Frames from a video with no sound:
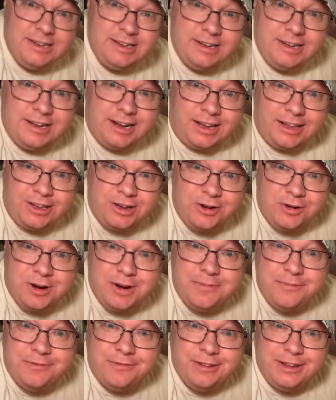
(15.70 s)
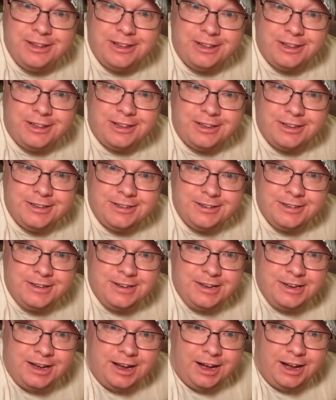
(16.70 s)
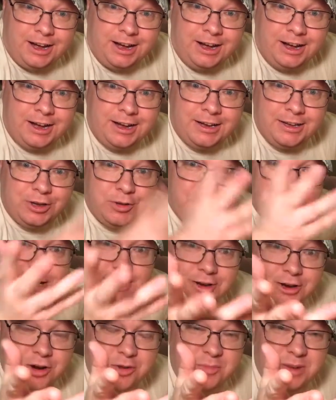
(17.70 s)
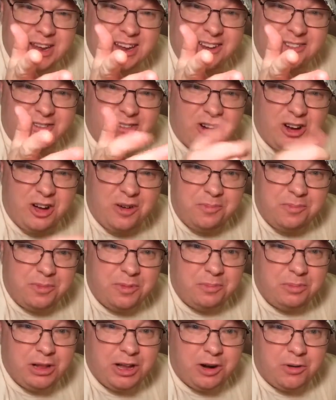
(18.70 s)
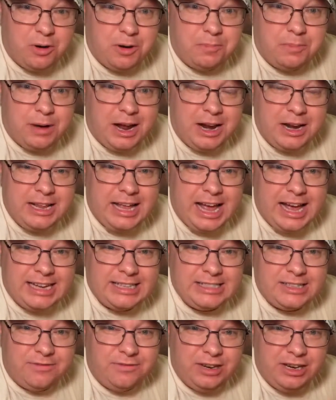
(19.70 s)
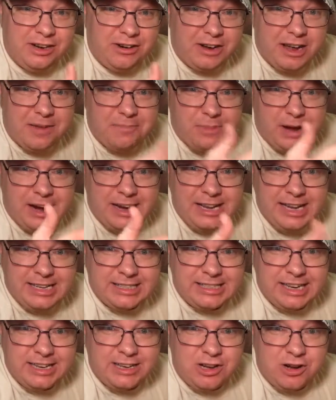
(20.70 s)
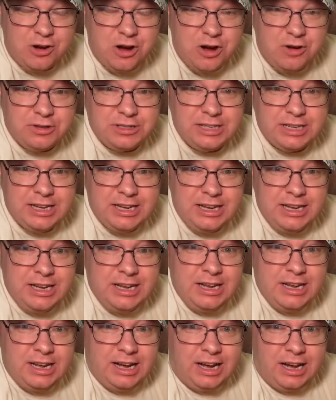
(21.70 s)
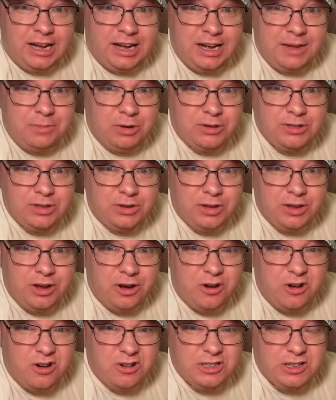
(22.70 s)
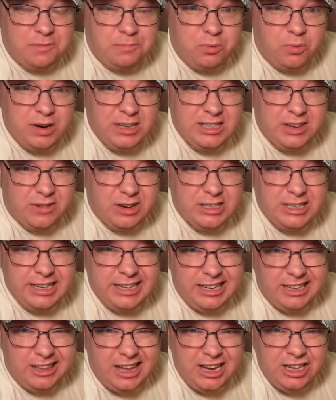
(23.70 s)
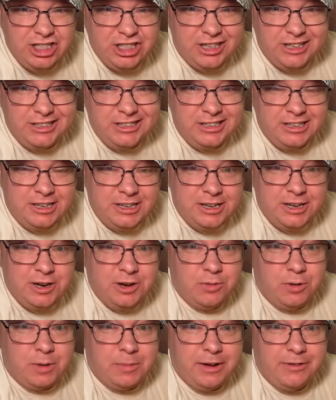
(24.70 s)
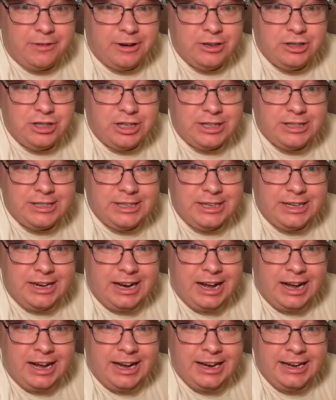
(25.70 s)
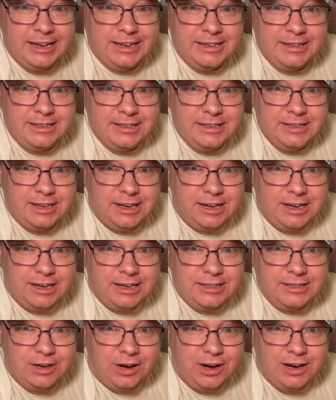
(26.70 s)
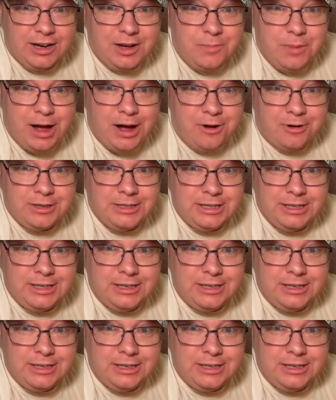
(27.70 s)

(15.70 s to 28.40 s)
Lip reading: Hello, I'm Phil. You might know me from Player One Podcast, video game podcast I co-host. I'm also the co-host of Points of Articulation, where my friend Justin and I talk about